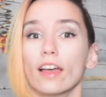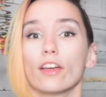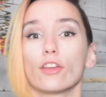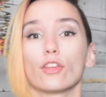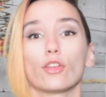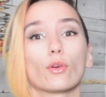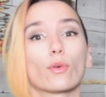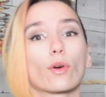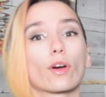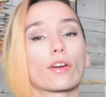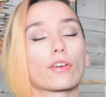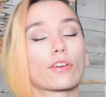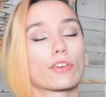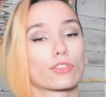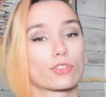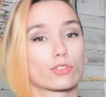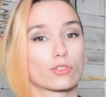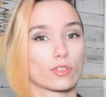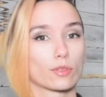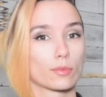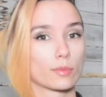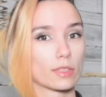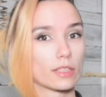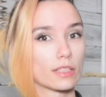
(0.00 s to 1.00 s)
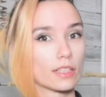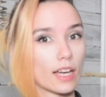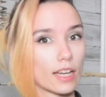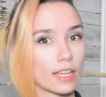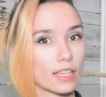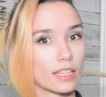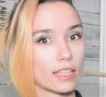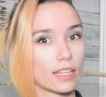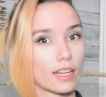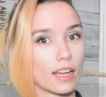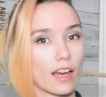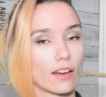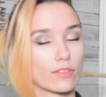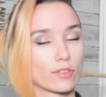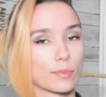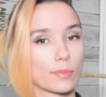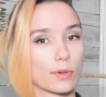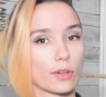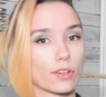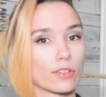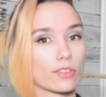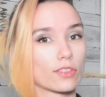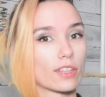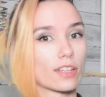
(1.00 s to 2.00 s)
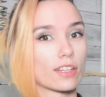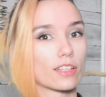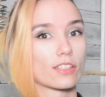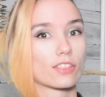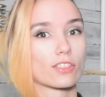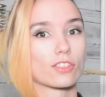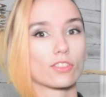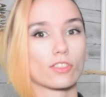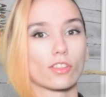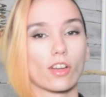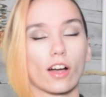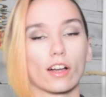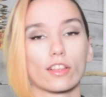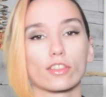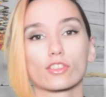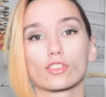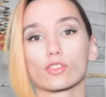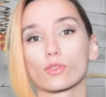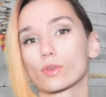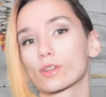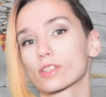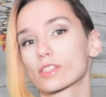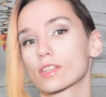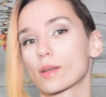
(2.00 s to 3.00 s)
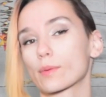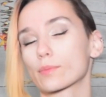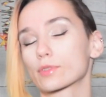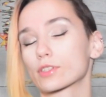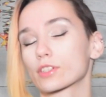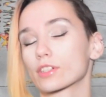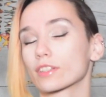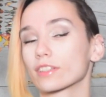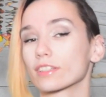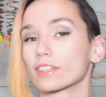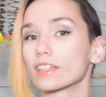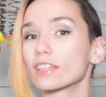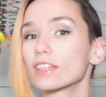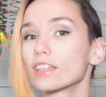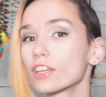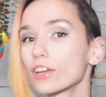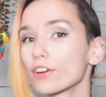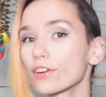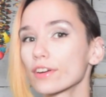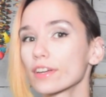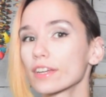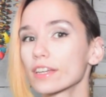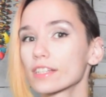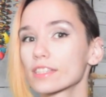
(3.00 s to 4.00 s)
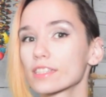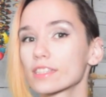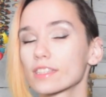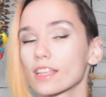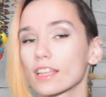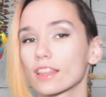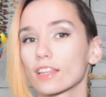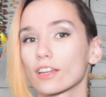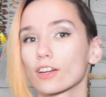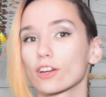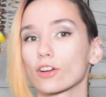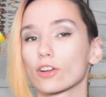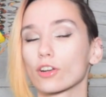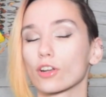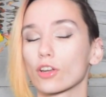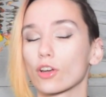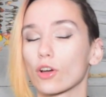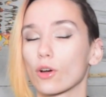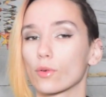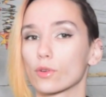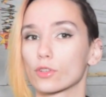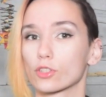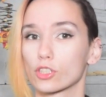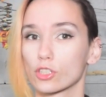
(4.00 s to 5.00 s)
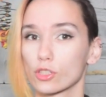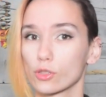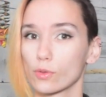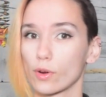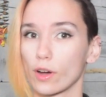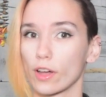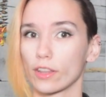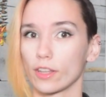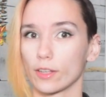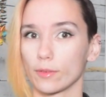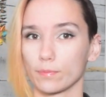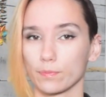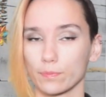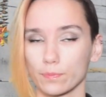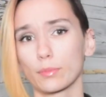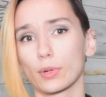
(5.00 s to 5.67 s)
you are extremely lucky to have a bird that is not so exceptionally curious that they're going to go and chew on them.